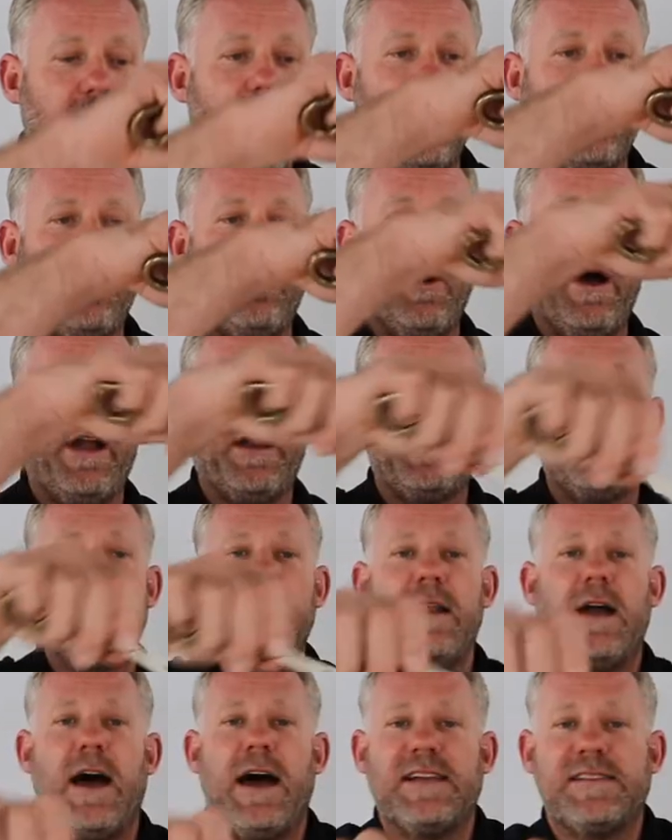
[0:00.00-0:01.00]
quite a
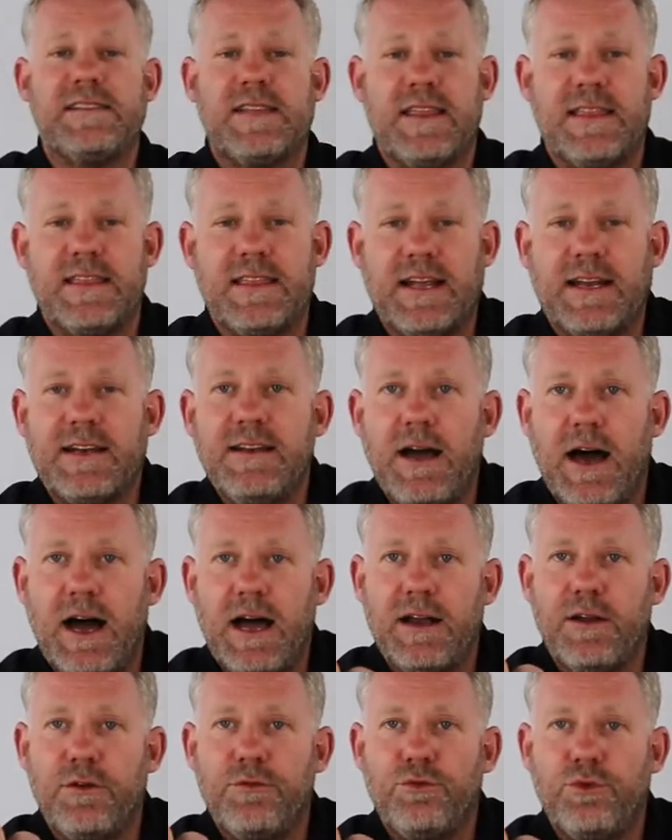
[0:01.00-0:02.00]
nice thick
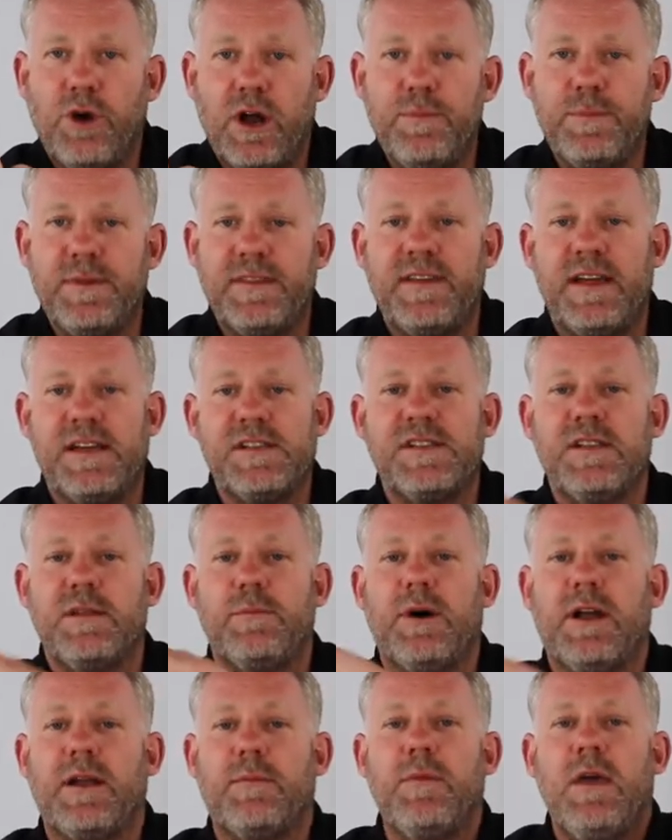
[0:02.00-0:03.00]
nylon rope attached to the
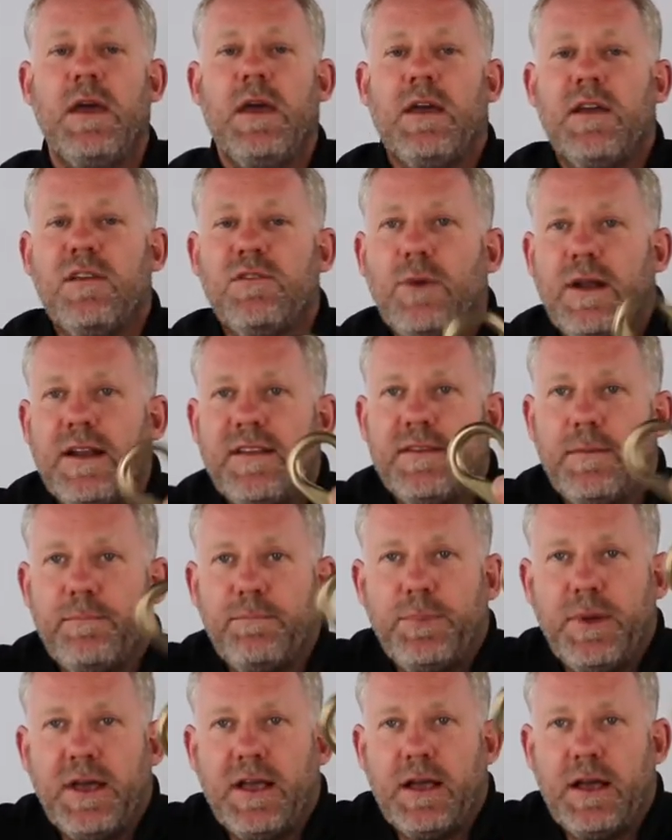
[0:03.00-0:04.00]
bottom, as well as a
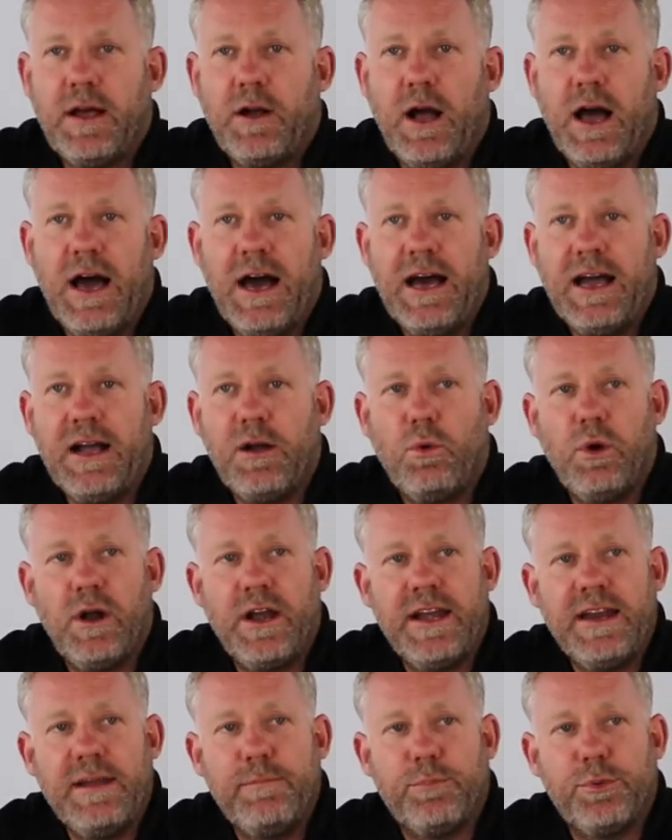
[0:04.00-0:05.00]
big high
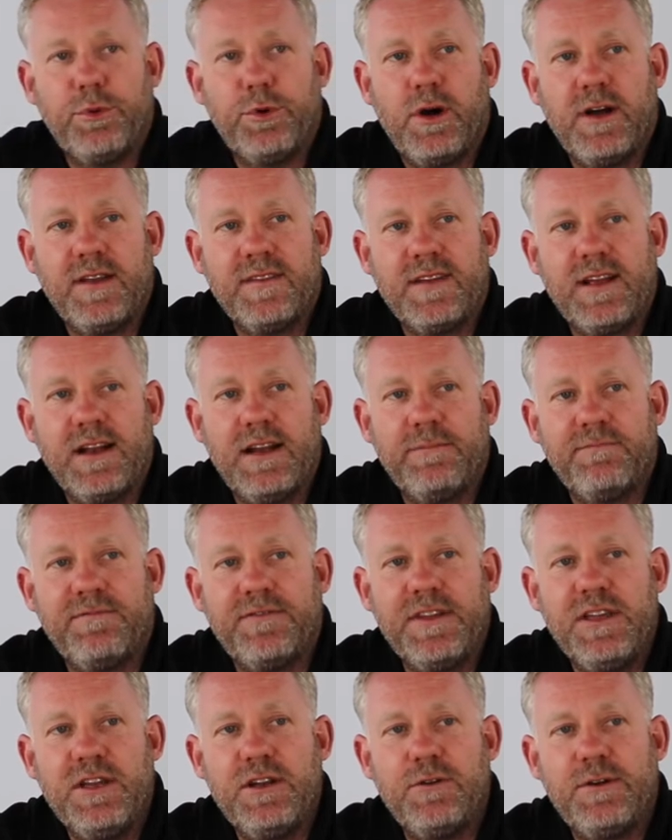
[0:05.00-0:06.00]
quality brass clip
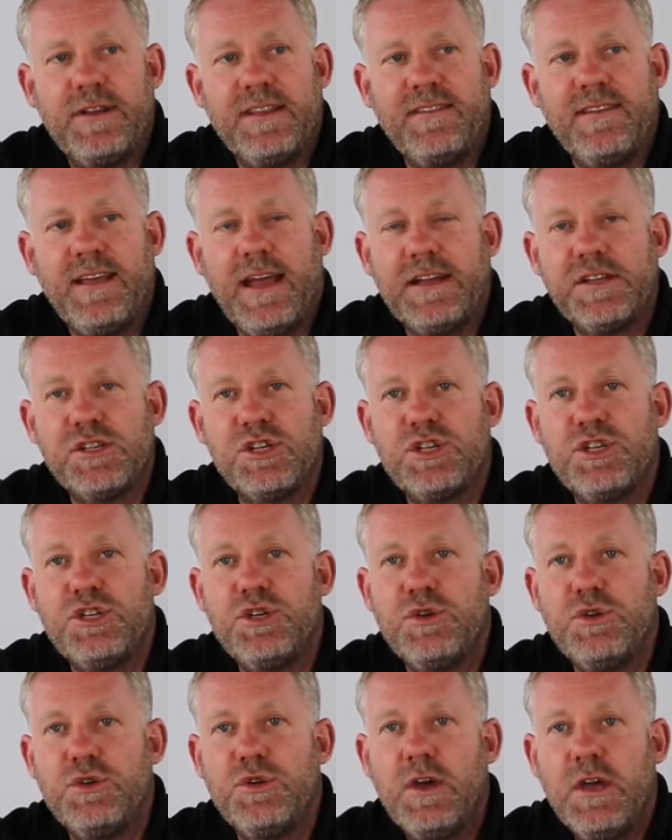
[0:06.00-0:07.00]
for you to attach
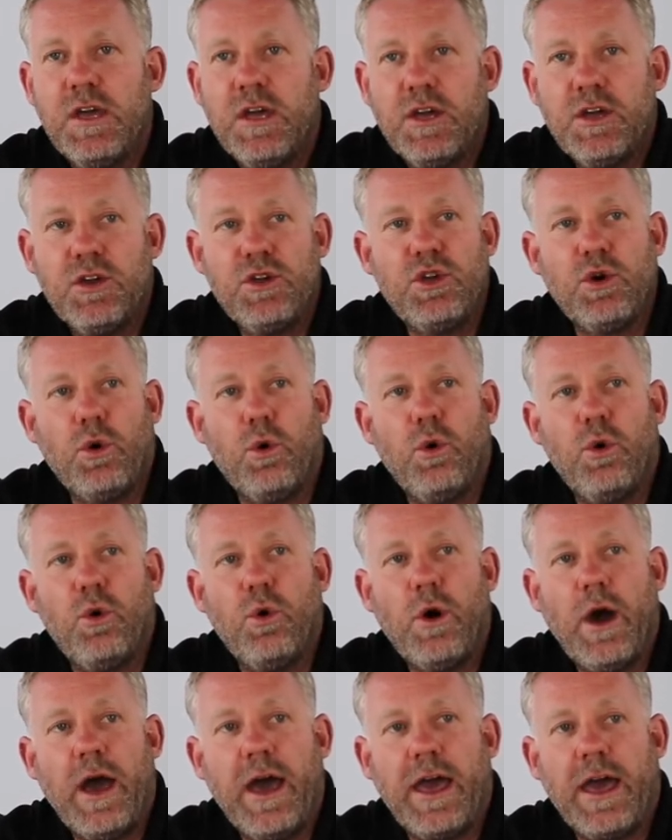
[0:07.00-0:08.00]
to
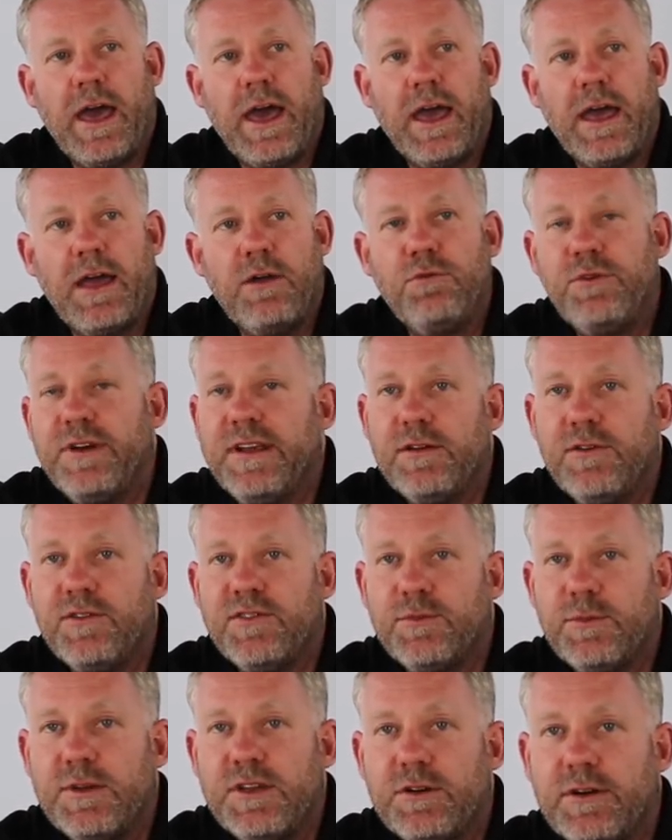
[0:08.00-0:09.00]
your
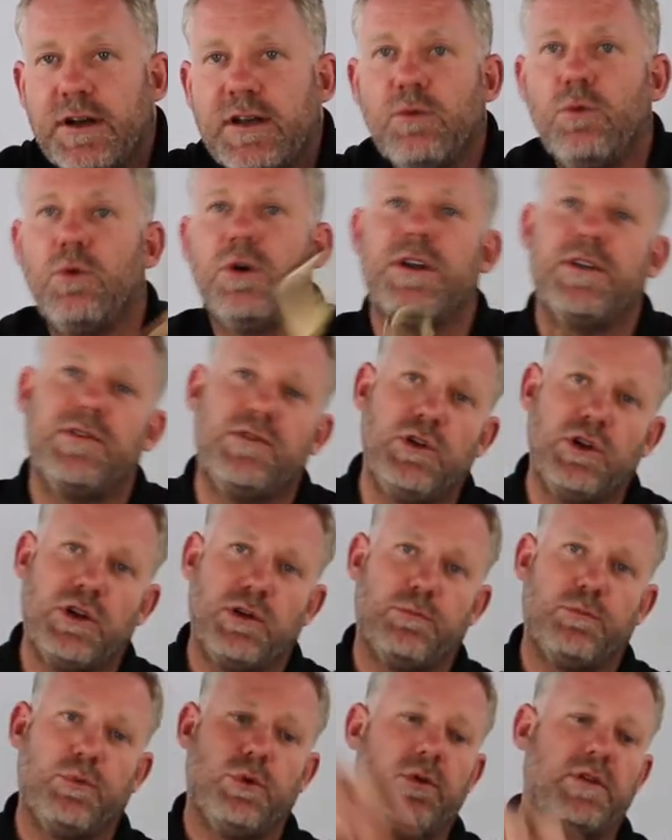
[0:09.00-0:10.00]
reels when you're underwater, so you
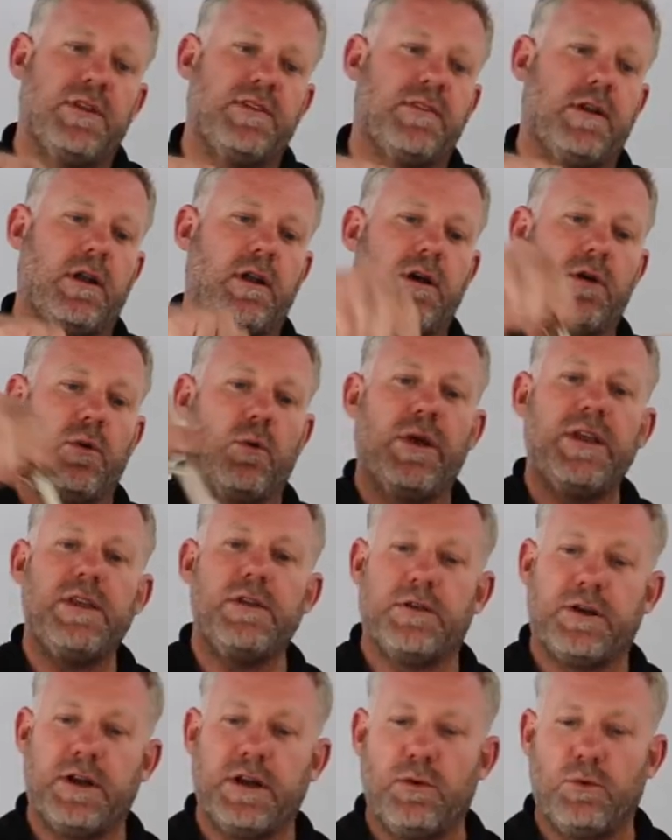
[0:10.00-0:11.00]
can pull this along when
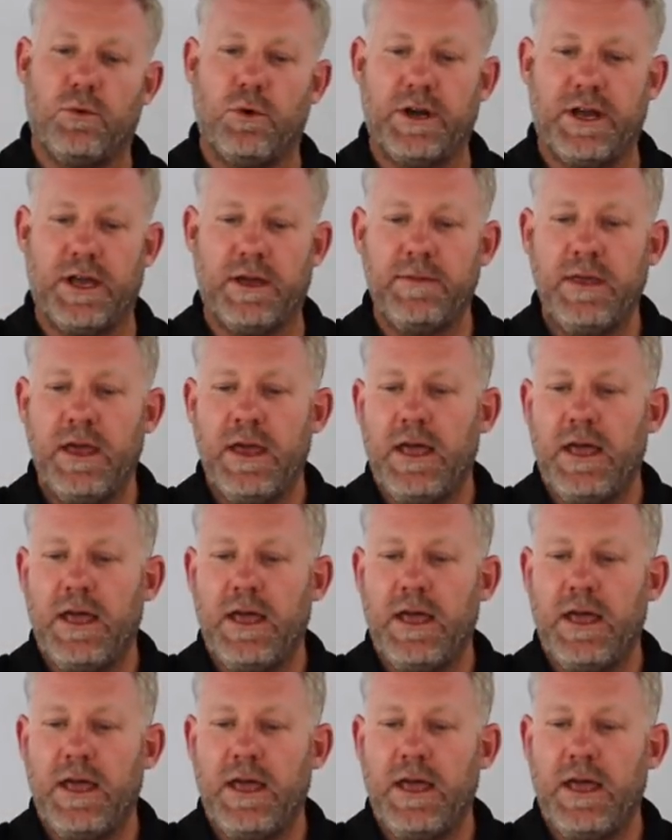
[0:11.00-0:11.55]
you're underwater.